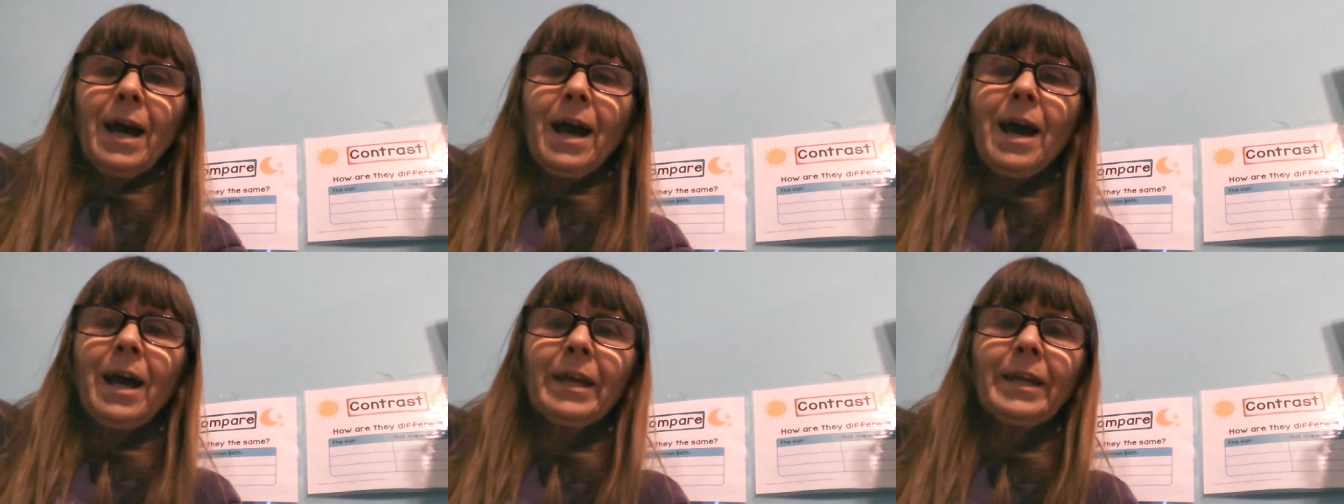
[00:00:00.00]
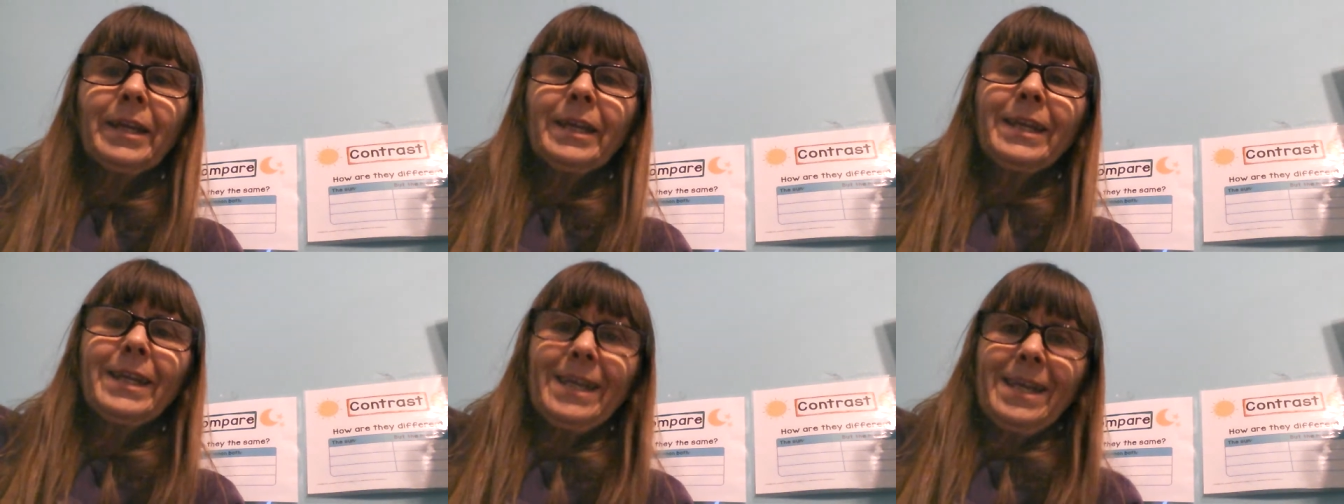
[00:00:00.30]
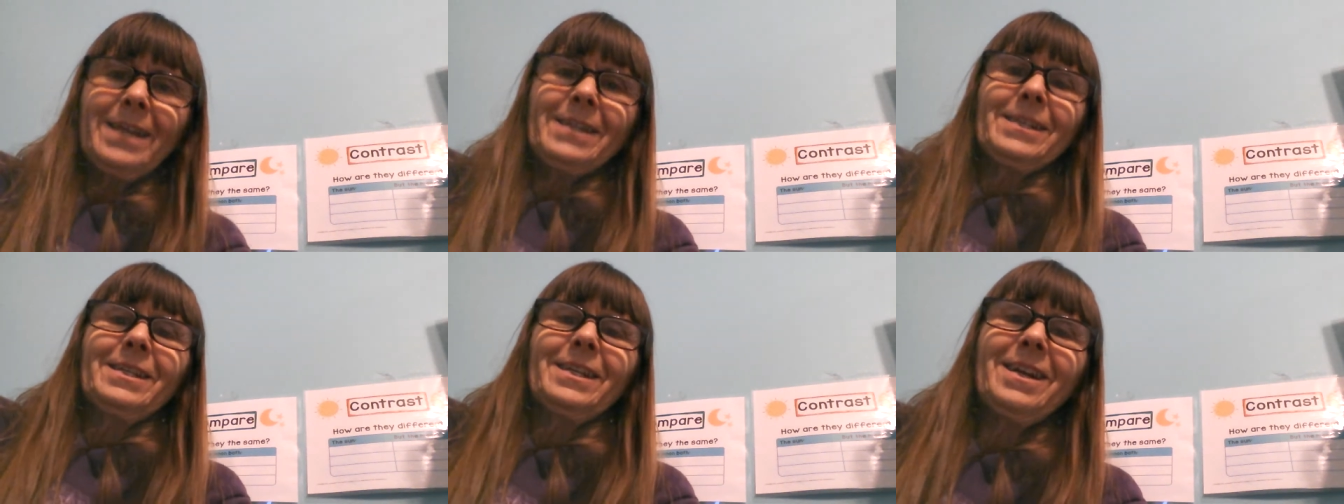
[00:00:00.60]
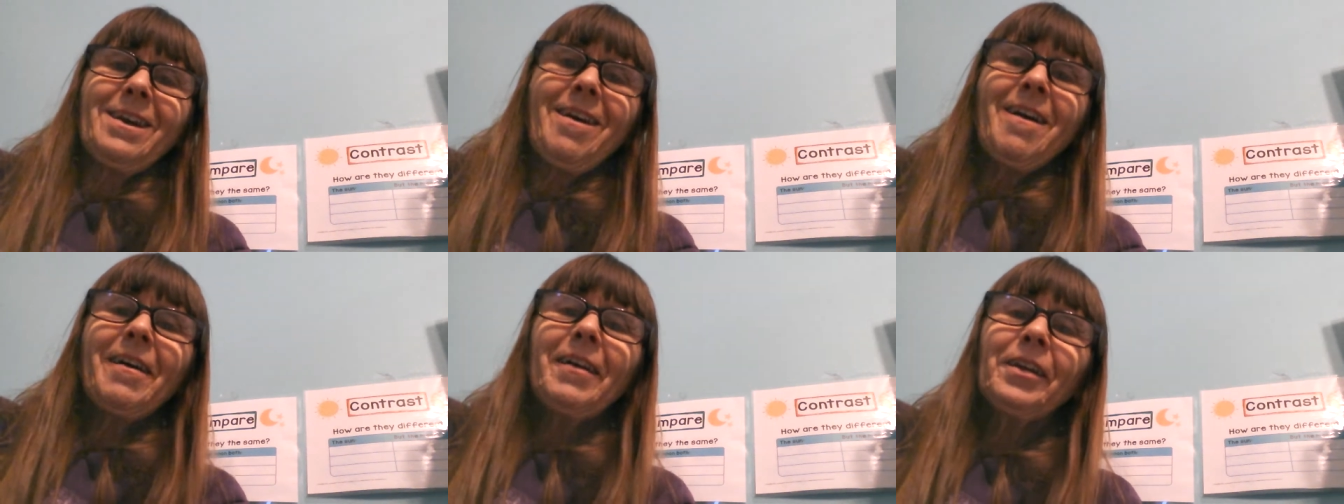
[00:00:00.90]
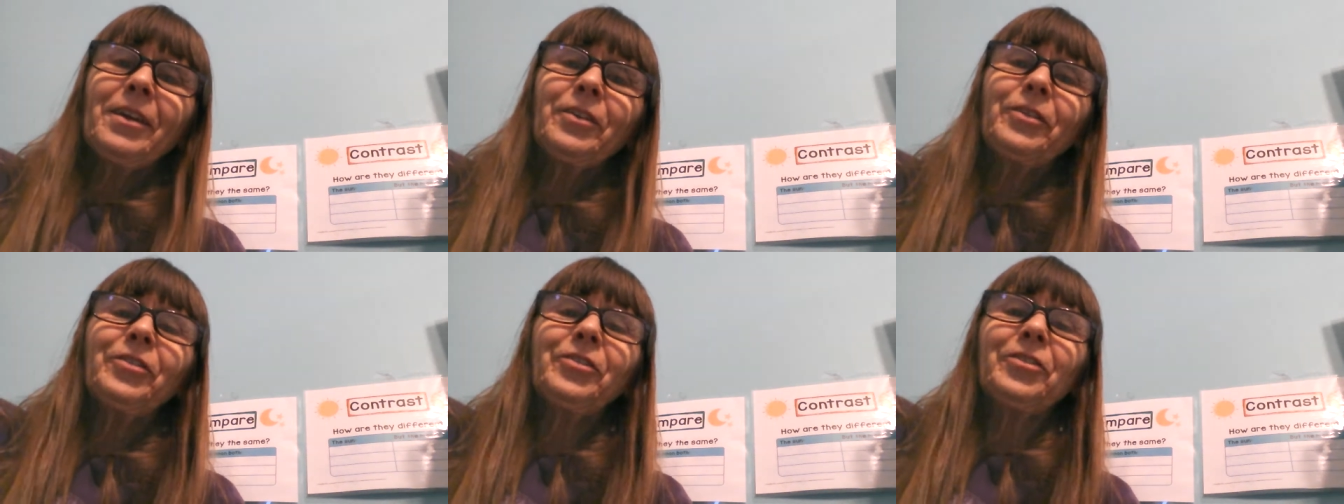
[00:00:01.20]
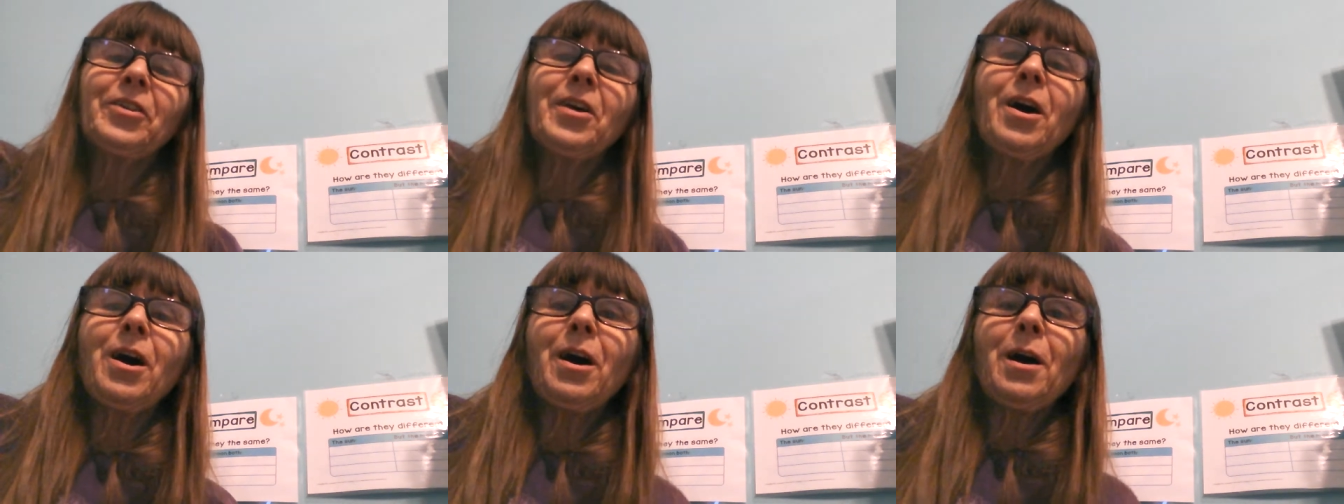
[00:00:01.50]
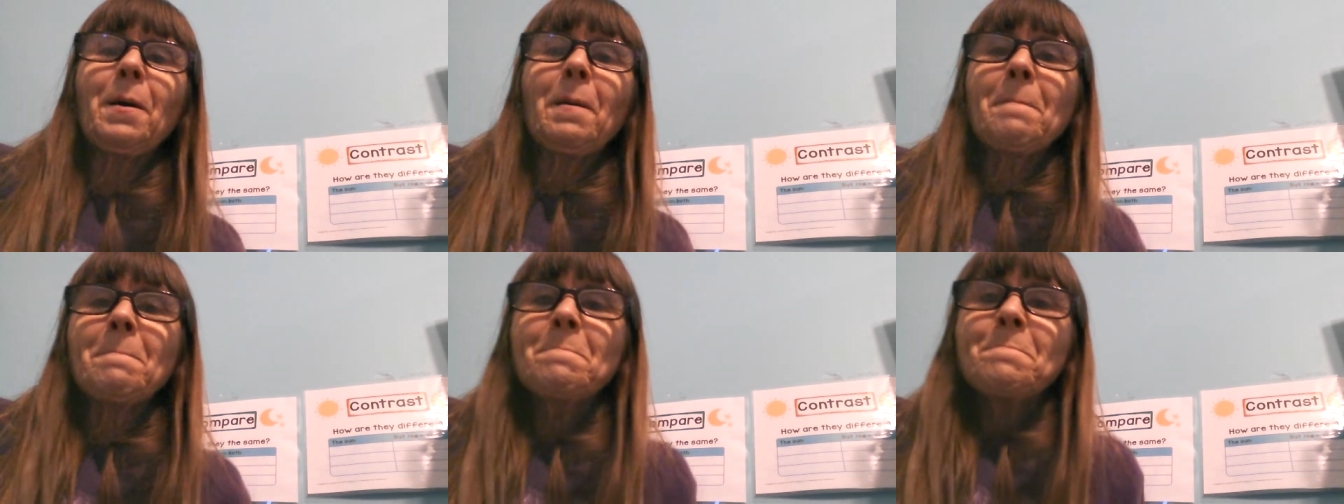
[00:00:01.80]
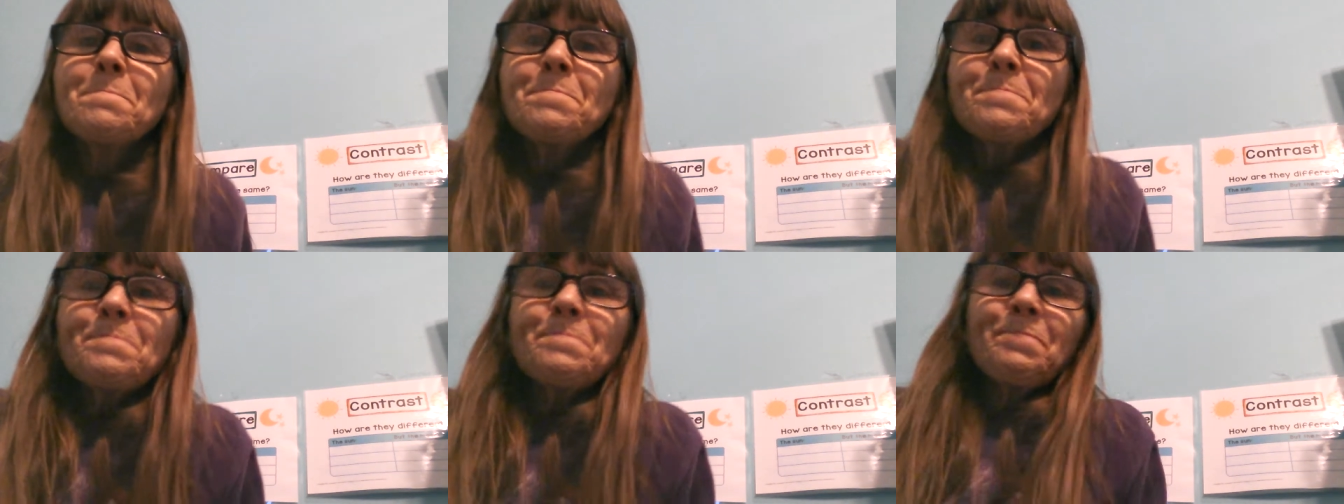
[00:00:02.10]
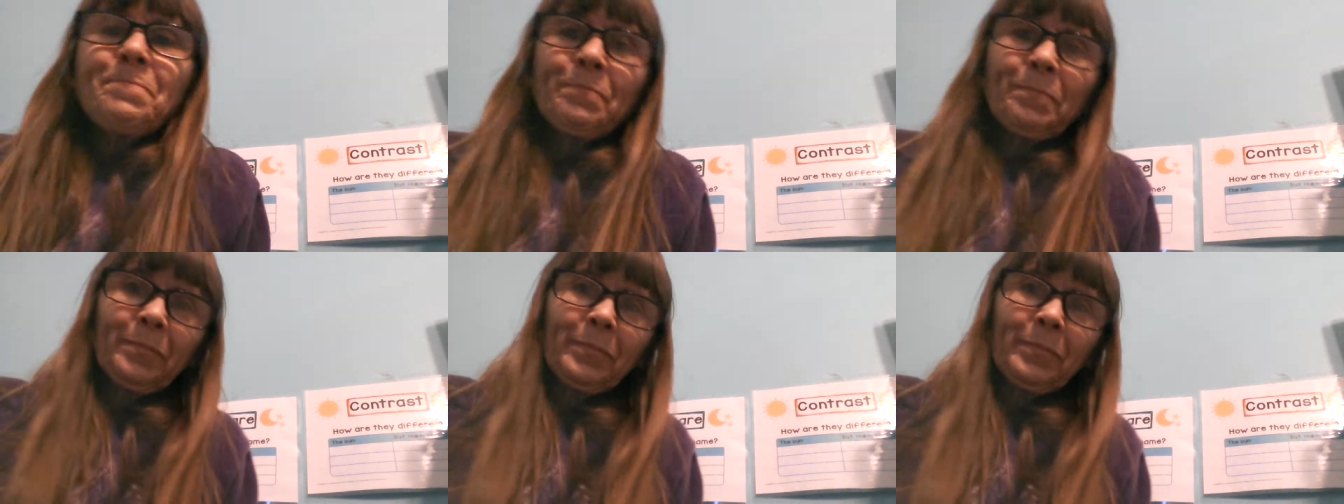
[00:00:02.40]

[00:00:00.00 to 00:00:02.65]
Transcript: Hi again, guys. Um,